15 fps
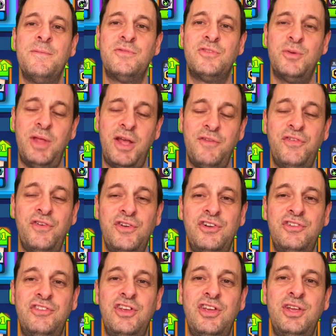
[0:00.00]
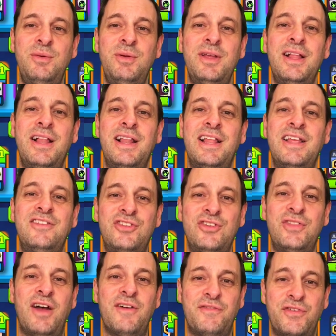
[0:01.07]
So without further ado, let's
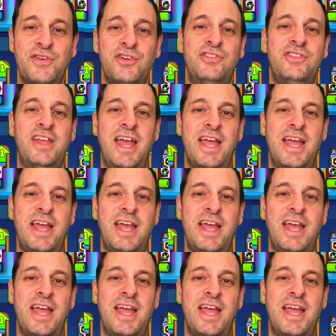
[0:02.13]
do that first